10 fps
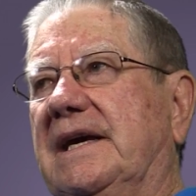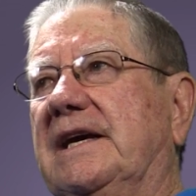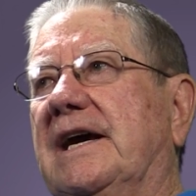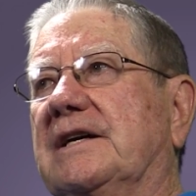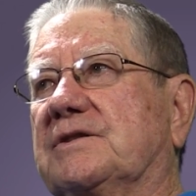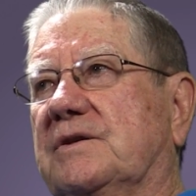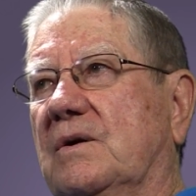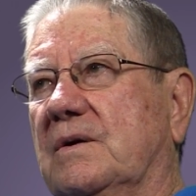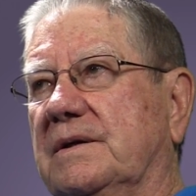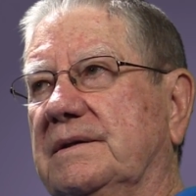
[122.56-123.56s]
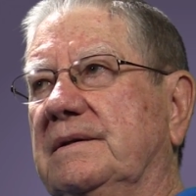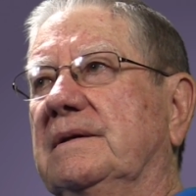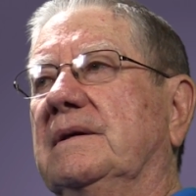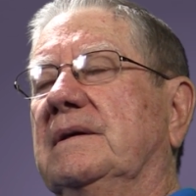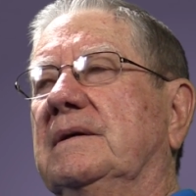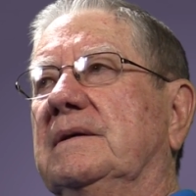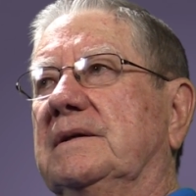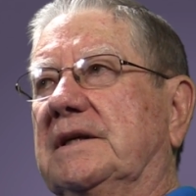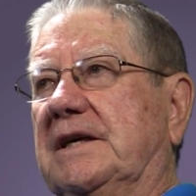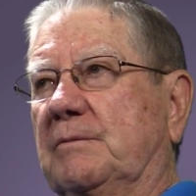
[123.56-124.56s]
He has gone
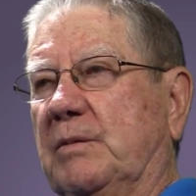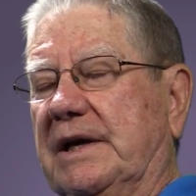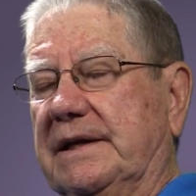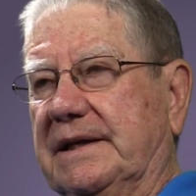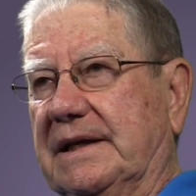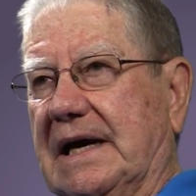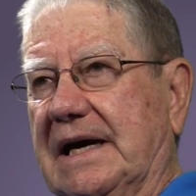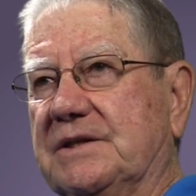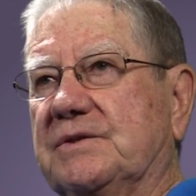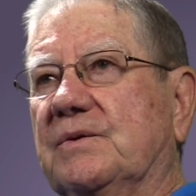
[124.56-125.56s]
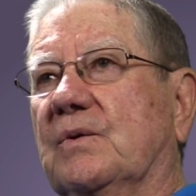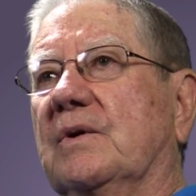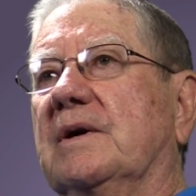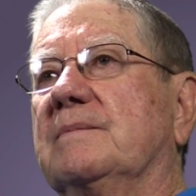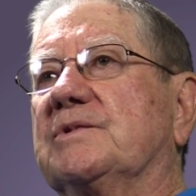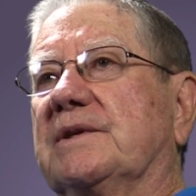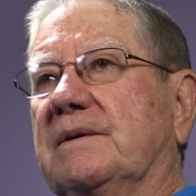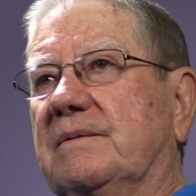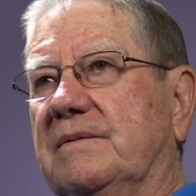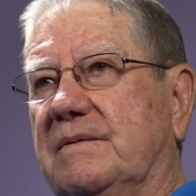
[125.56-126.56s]
to give blood in ice storms
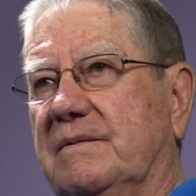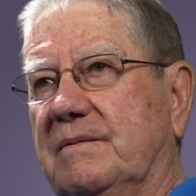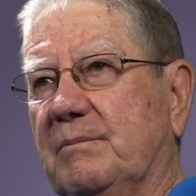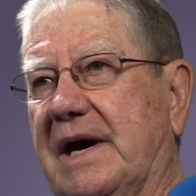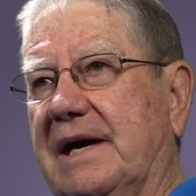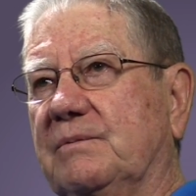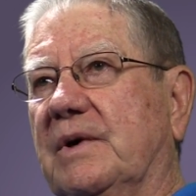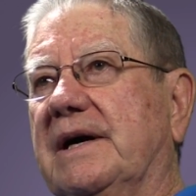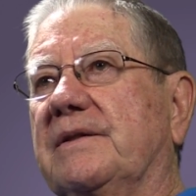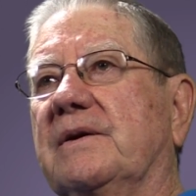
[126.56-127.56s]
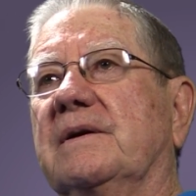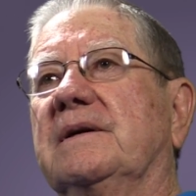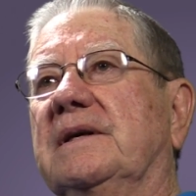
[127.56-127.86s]
and bad weather.